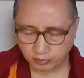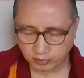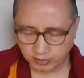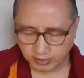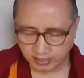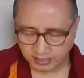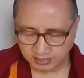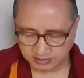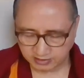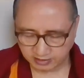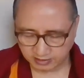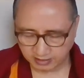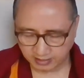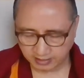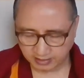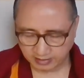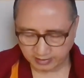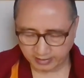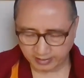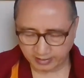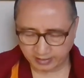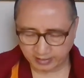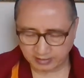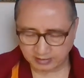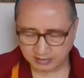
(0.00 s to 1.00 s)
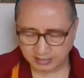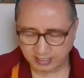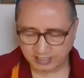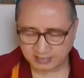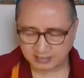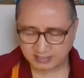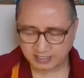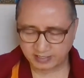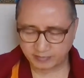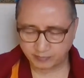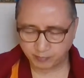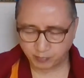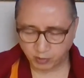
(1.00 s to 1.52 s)

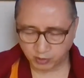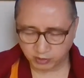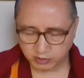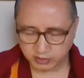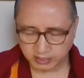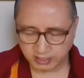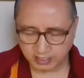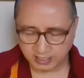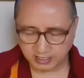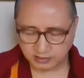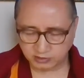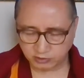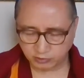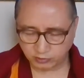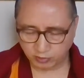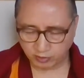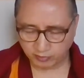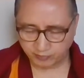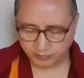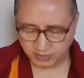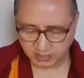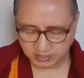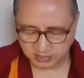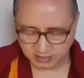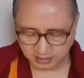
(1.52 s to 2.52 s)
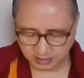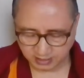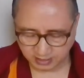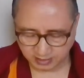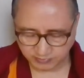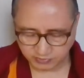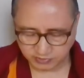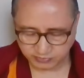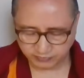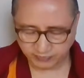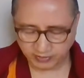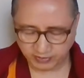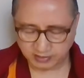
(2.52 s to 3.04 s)
as important as your present
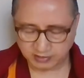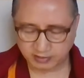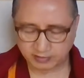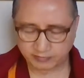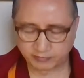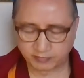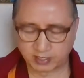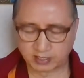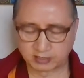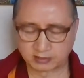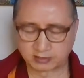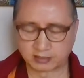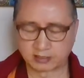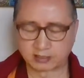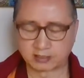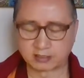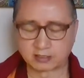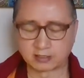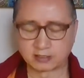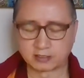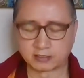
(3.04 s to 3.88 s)
life's father and mother,